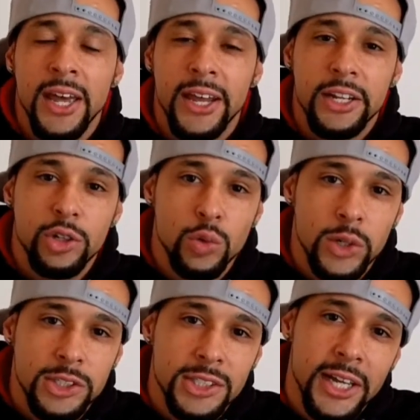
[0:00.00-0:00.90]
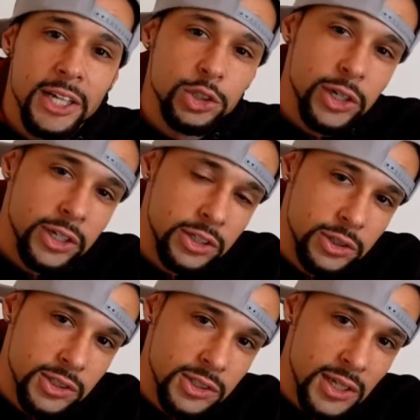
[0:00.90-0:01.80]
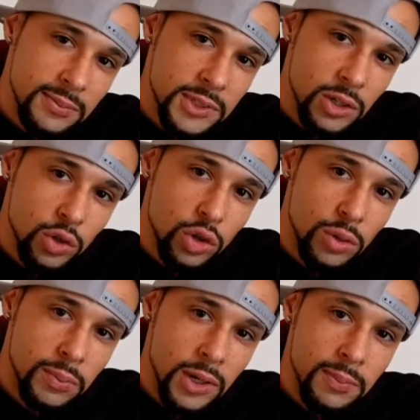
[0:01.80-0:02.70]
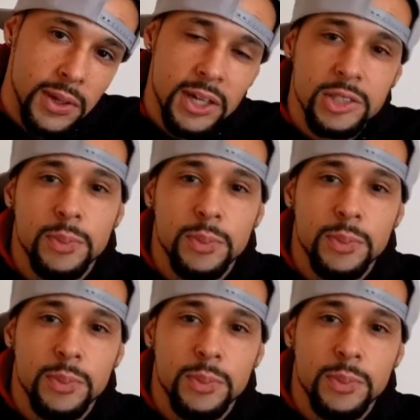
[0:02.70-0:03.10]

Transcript: and I do want to say I tried to use the Samsung Chromebook Plus,